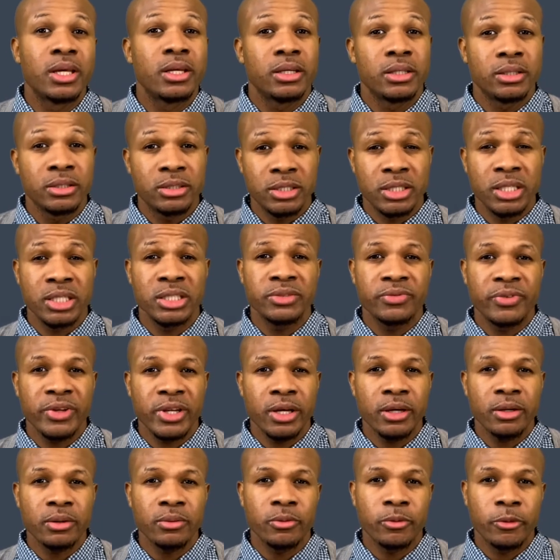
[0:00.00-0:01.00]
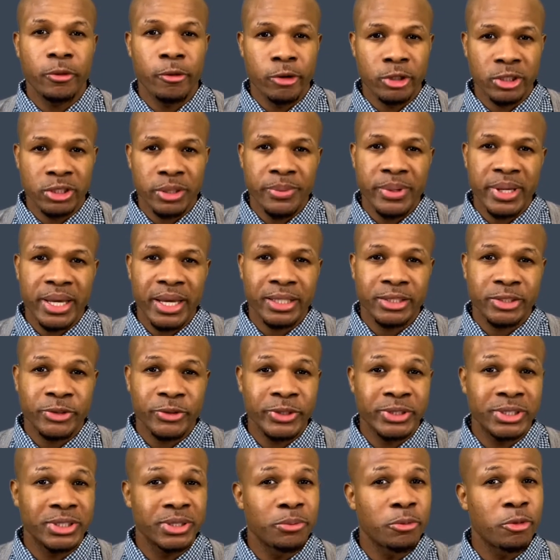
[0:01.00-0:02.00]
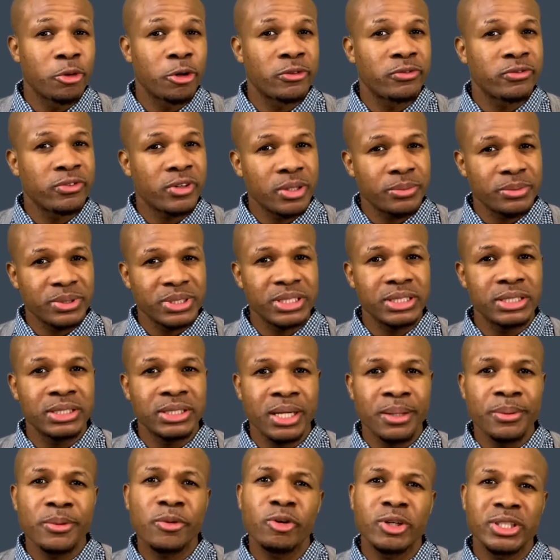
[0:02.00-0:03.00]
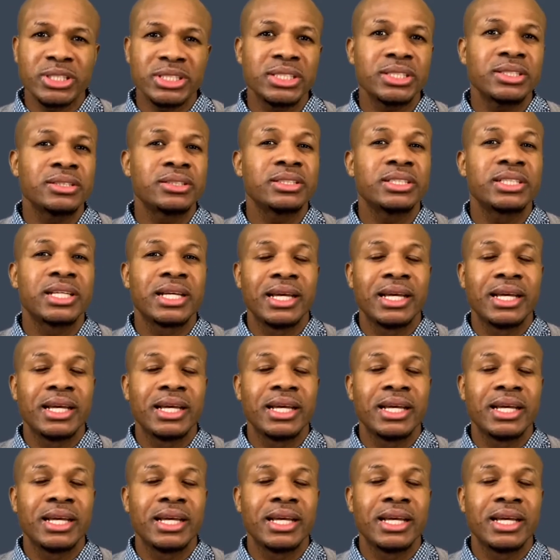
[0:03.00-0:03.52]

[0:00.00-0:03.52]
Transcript: In today's video, we're going to be answering some more pharmacy type questions.